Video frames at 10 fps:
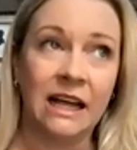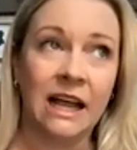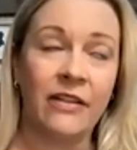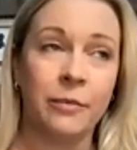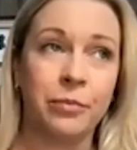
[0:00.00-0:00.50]

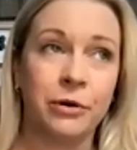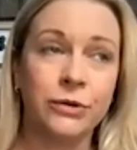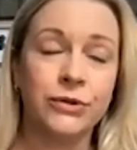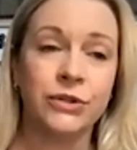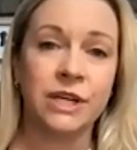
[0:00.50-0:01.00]
and the
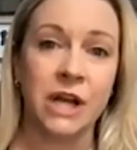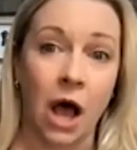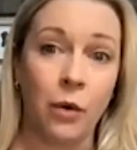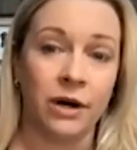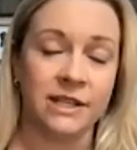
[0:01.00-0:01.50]
producer did
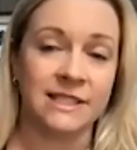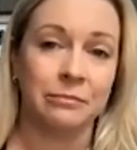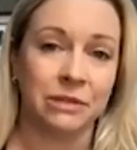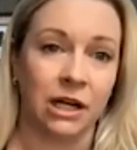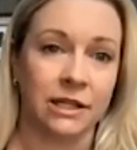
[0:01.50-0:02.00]
not want to see
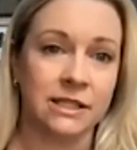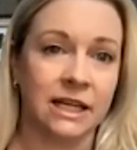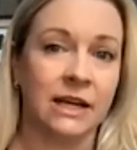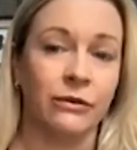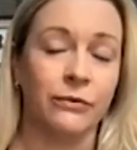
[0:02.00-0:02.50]
blondes. Like
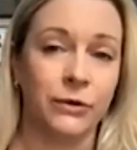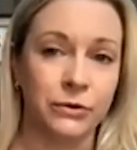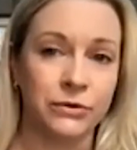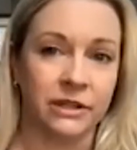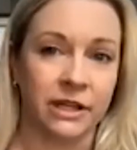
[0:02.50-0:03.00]
he
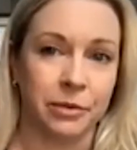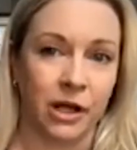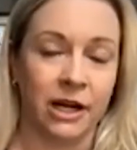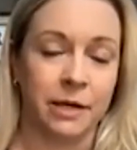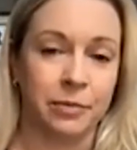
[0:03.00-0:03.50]
refused to let a
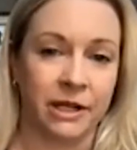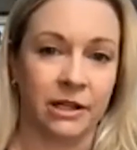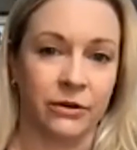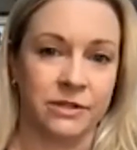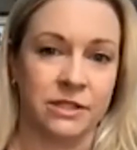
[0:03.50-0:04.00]
blonde play
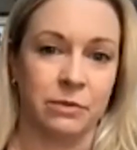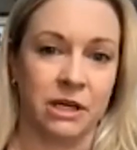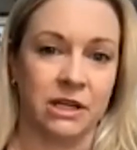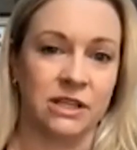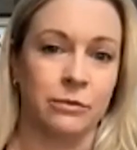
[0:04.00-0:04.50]
Clarissa
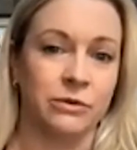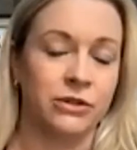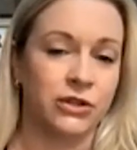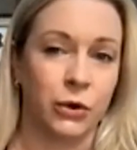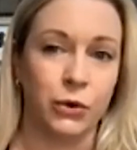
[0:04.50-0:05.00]
because he was
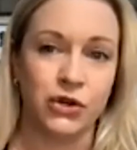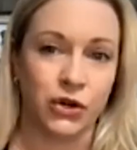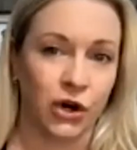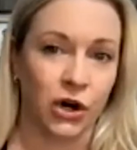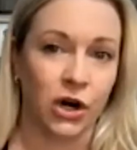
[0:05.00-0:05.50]
so
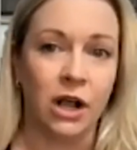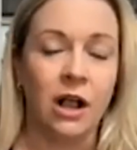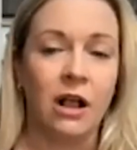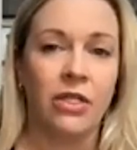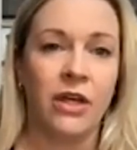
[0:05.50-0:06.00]
sure
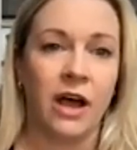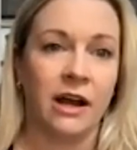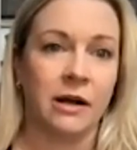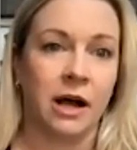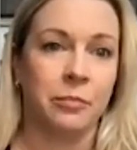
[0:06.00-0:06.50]
that
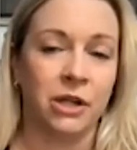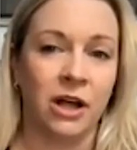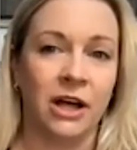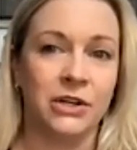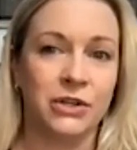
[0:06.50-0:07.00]
a
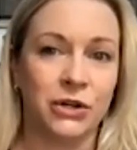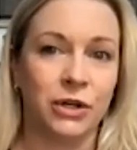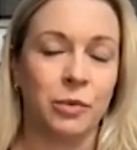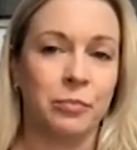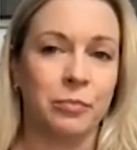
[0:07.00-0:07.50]
blonde
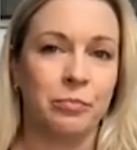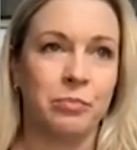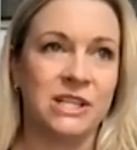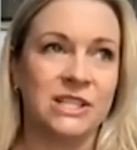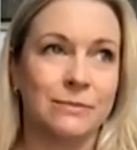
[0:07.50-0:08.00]
couldn't
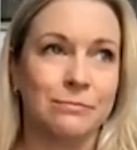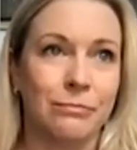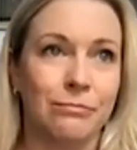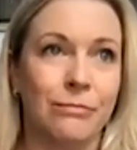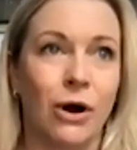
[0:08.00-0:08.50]
be
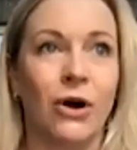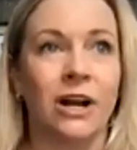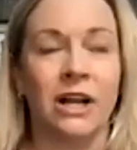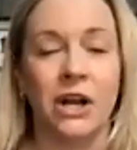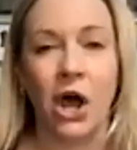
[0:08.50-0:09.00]
smart
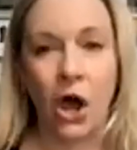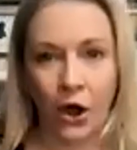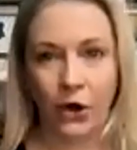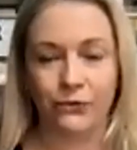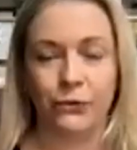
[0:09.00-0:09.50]

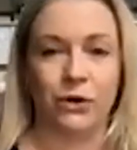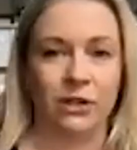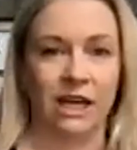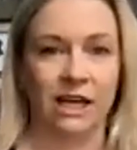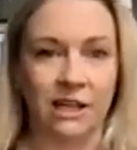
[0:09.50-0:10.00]
enough or
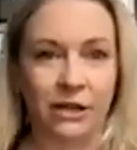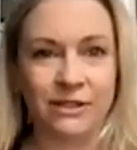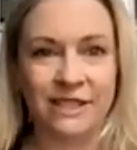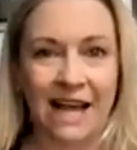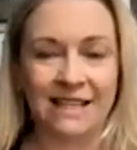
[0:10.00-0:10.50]
like,
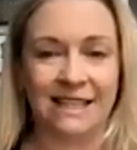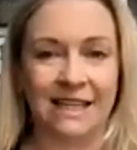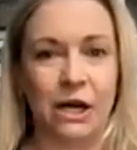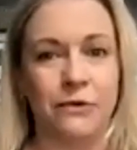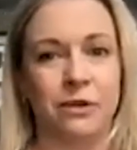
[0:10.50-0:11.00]
sassy
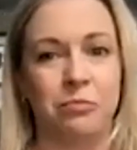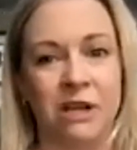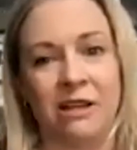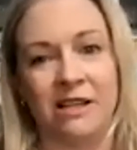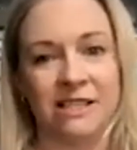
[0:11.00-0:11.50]
enough to
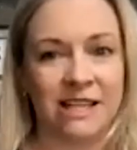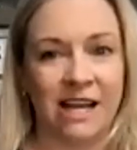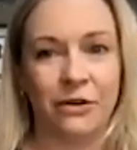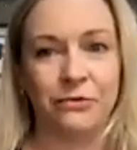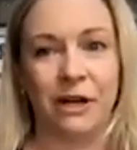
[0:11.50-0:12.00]
be this
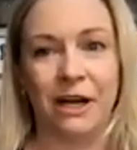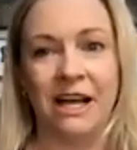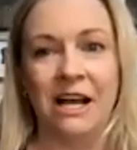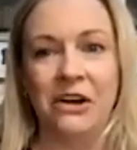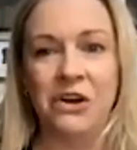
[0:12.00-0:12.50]
kind of like
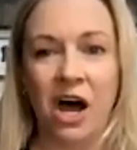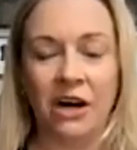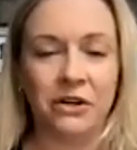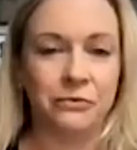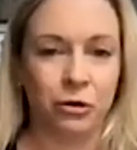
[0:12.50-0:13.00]

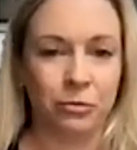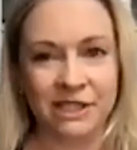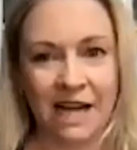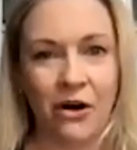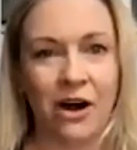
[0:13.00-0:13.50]
nonconformist
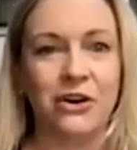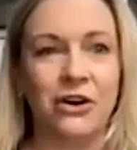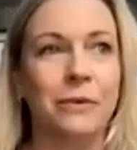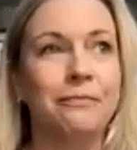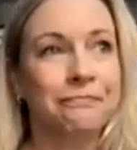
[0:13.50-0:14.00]
character.